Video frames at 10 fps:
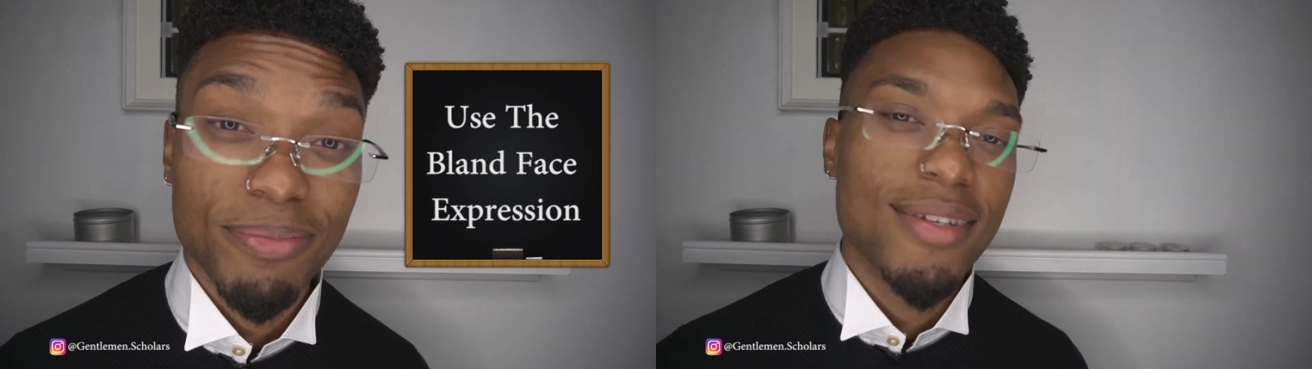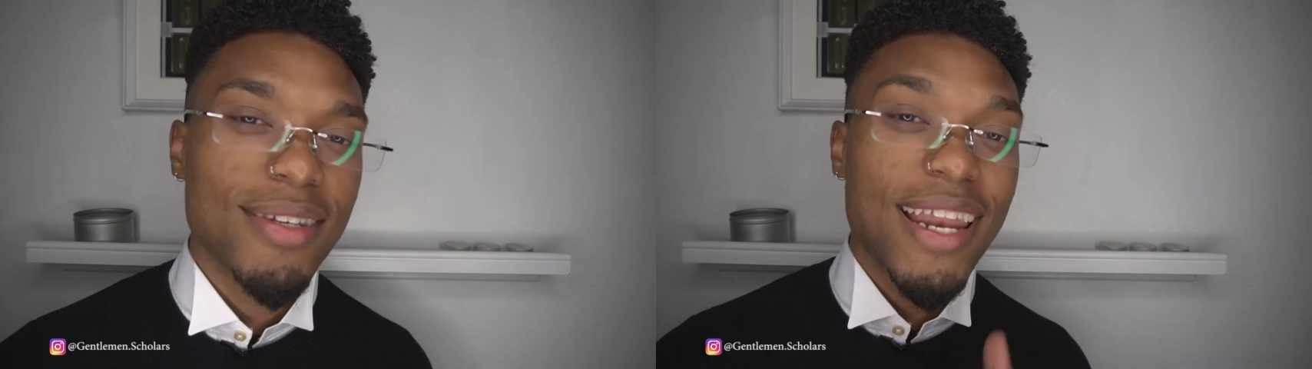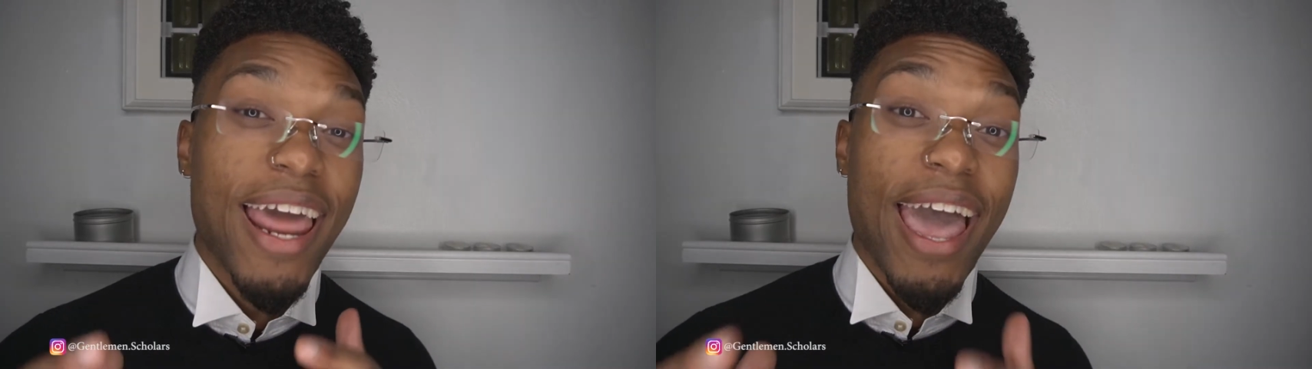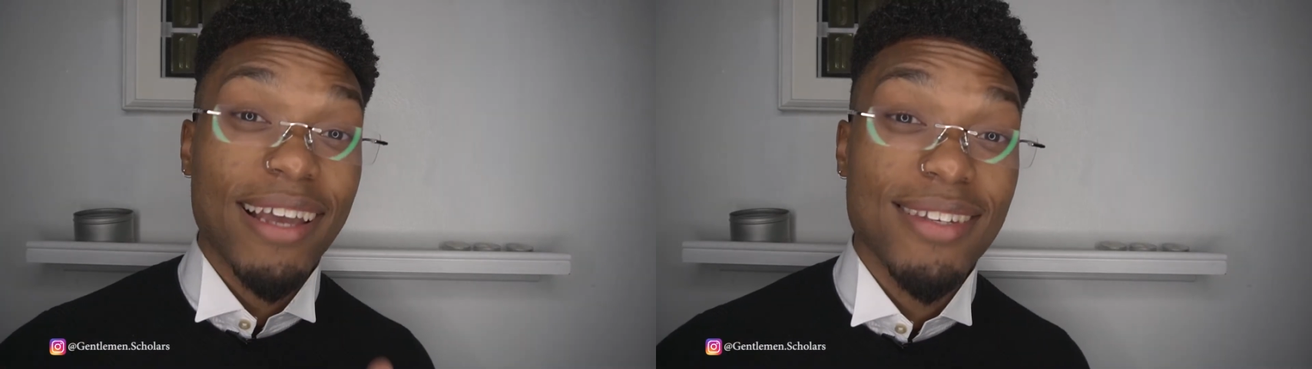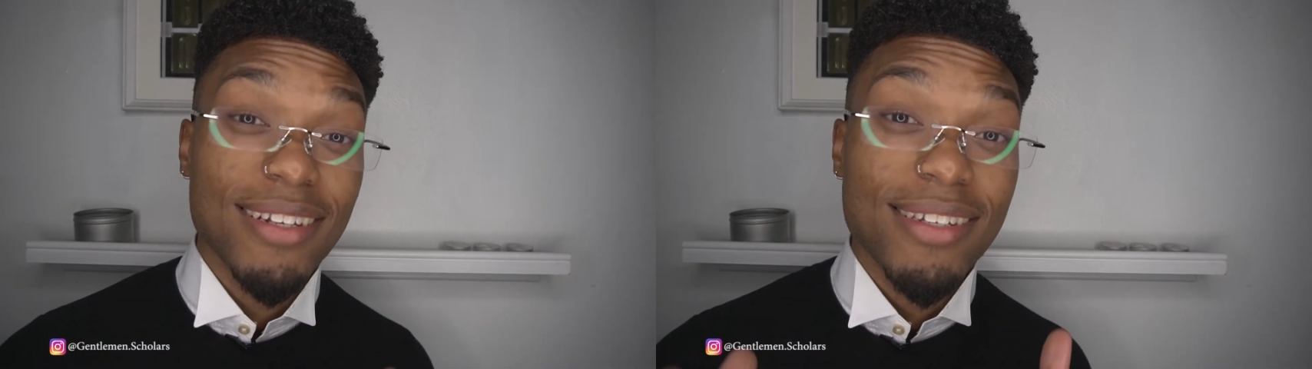This is an
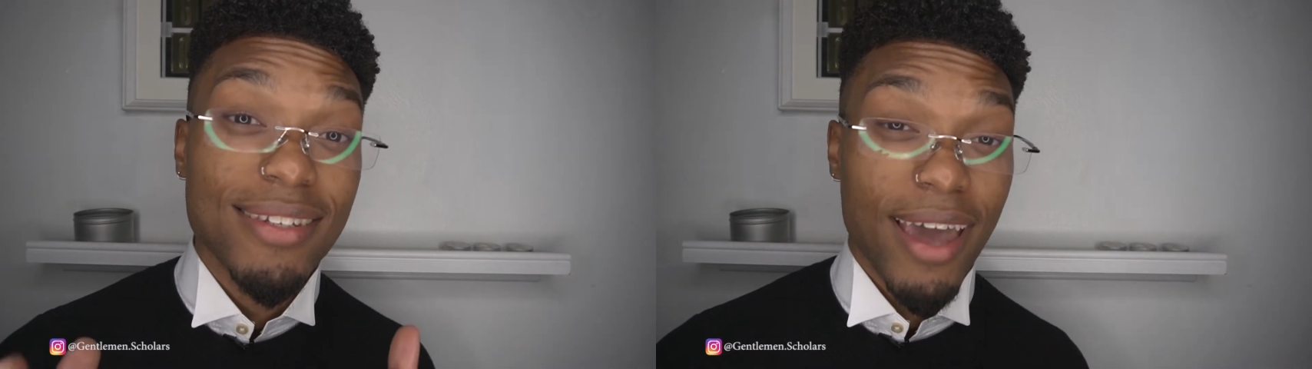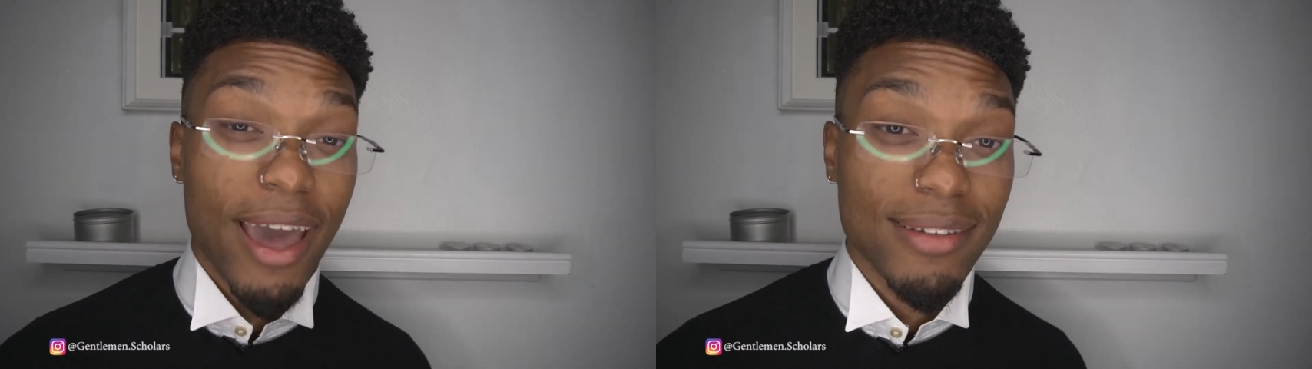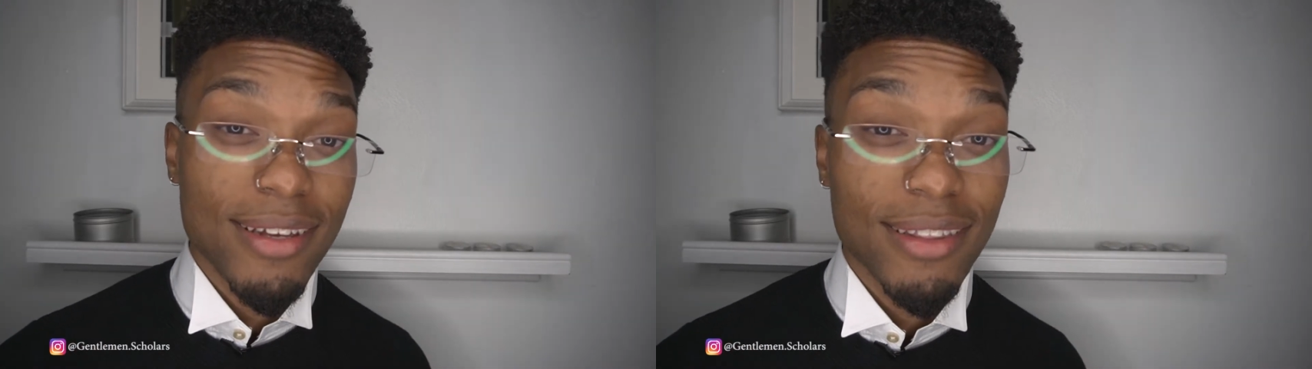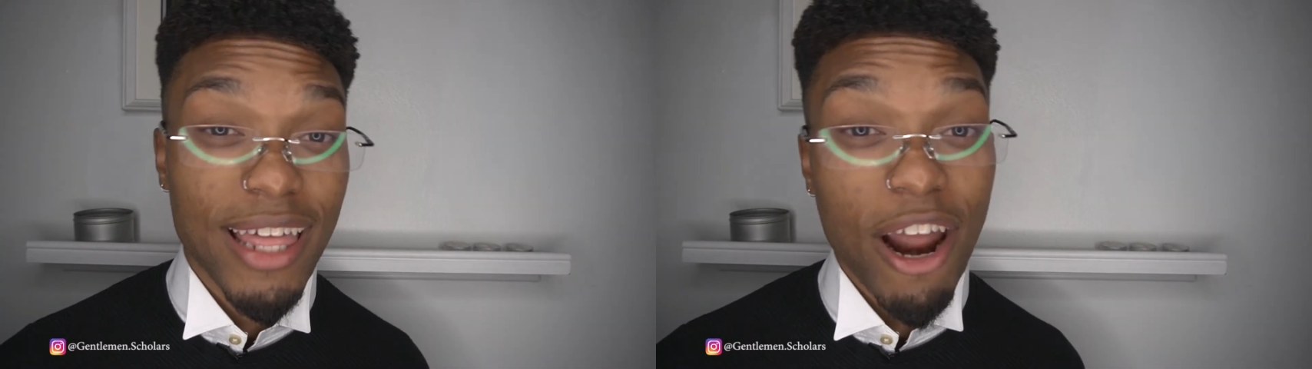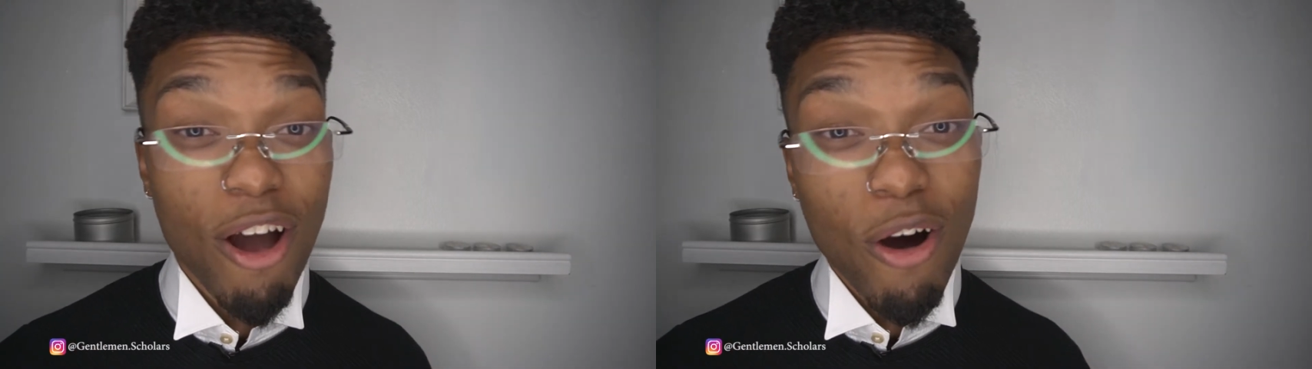excellent tactic
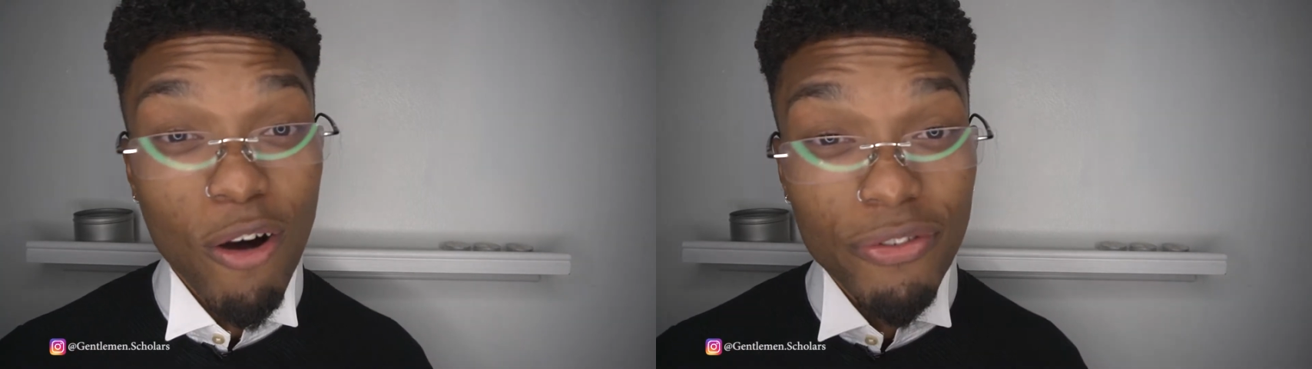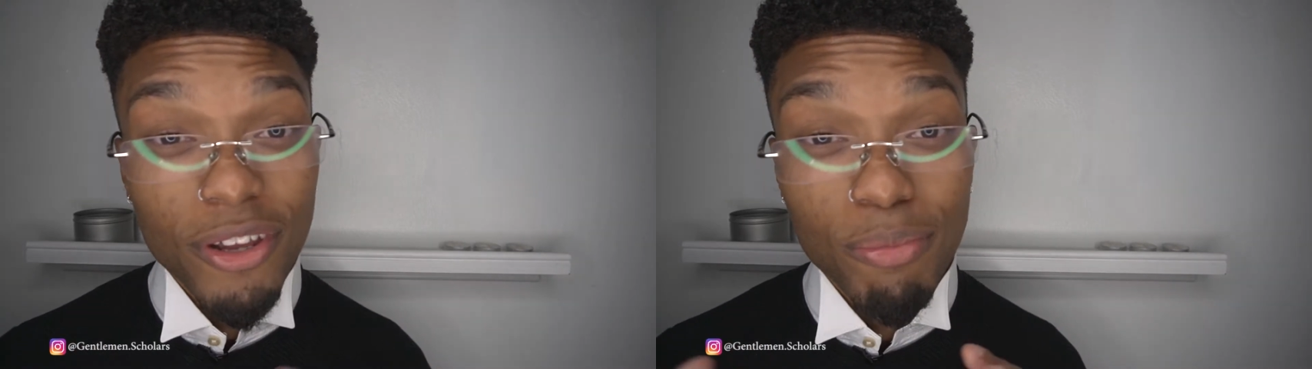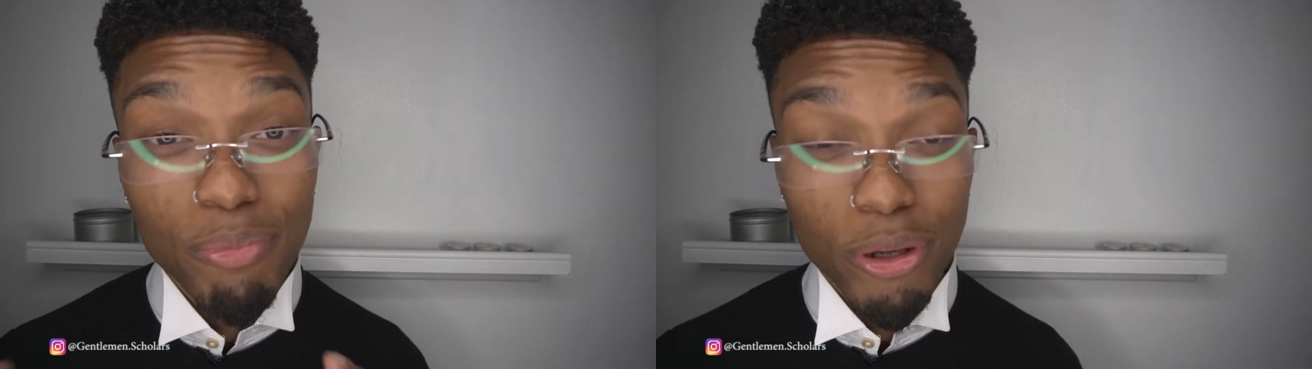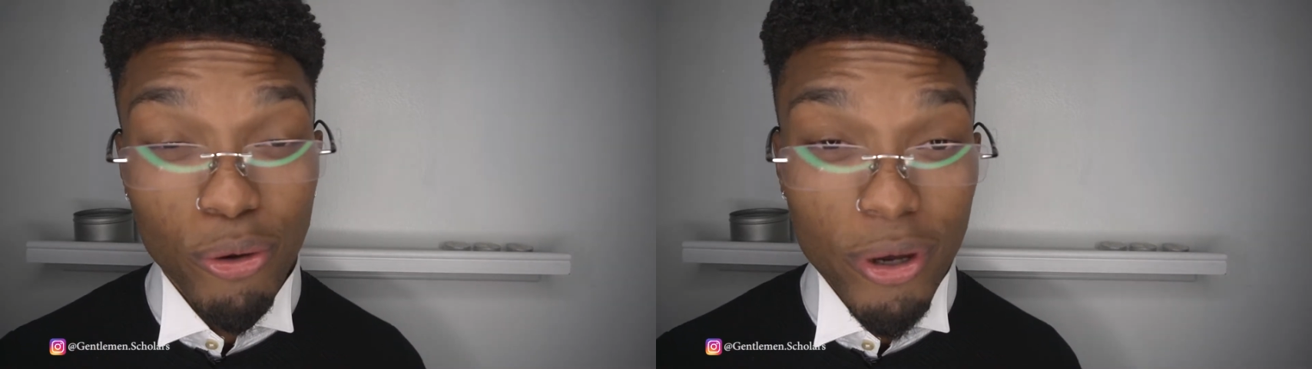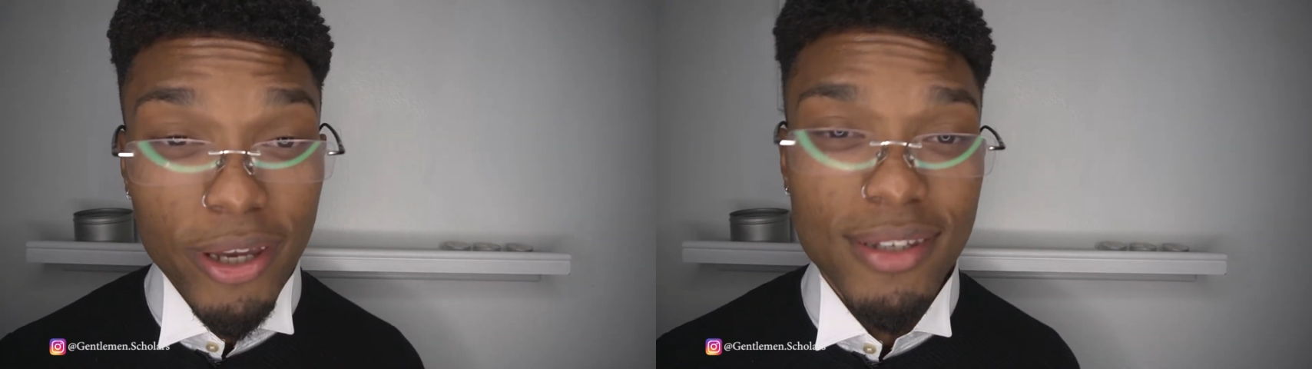that I often
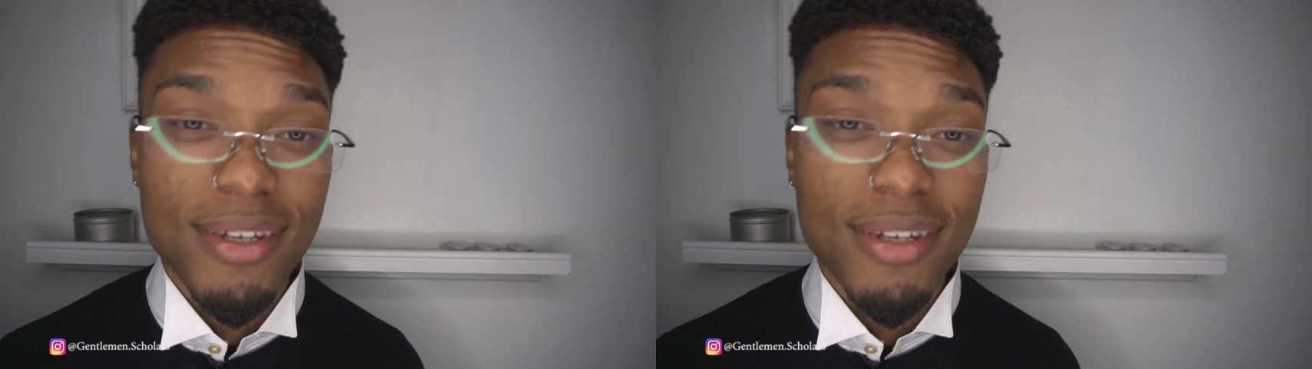employ to